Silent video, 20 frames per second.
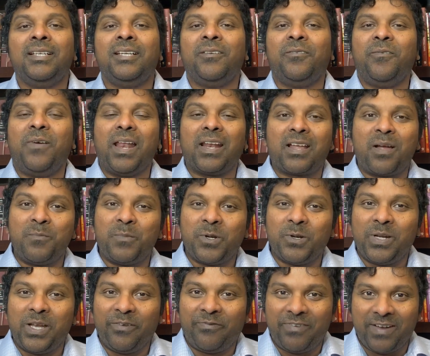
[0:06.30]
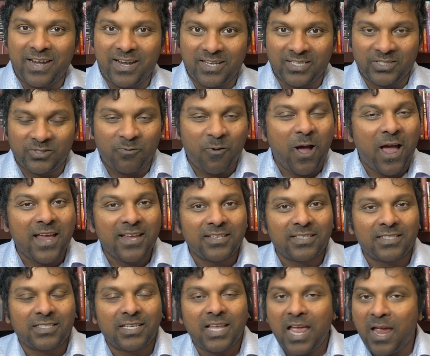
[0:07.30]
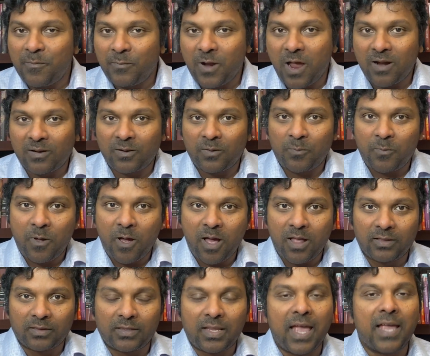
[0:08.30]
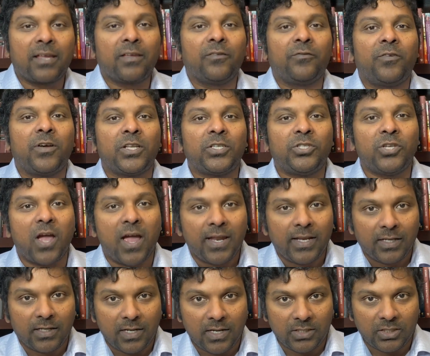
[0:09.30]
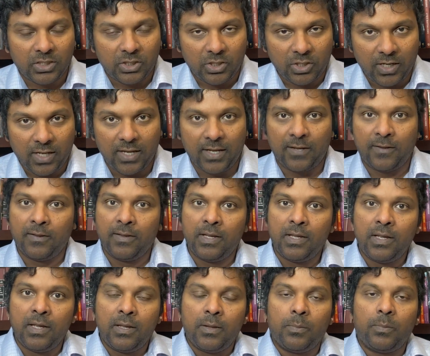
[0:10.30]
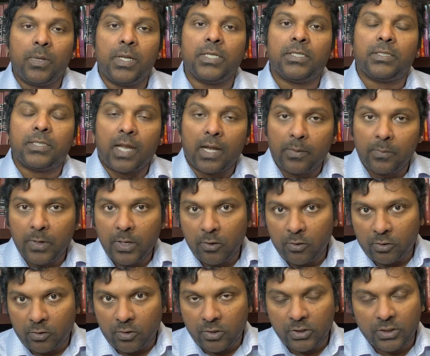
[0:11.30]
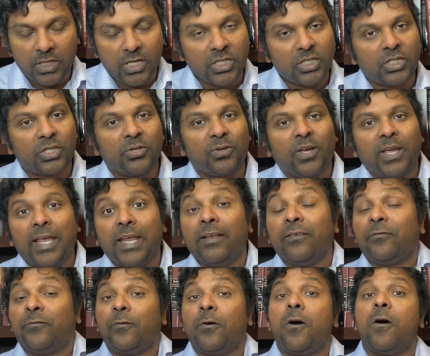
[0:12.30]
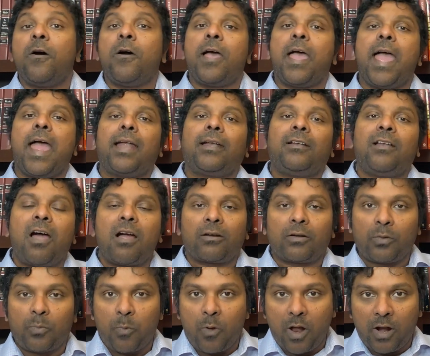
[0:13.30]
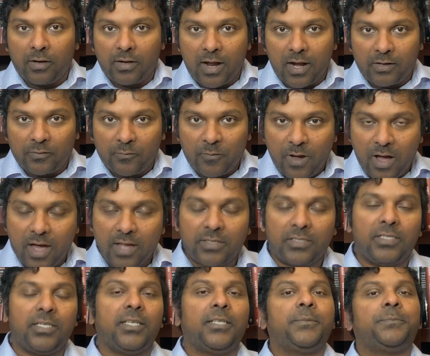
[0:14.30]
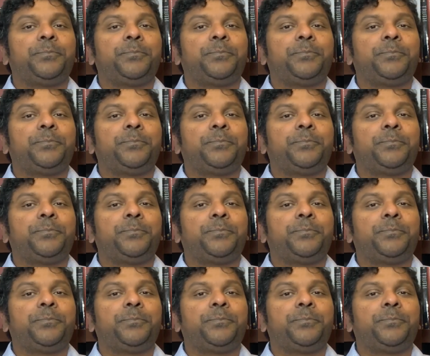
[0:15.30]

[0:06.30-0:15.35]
Welcome to Defender's Voice. I'm Dr. Paul. Thank you for joining us today. Please send me your questions to info@drpaul.org.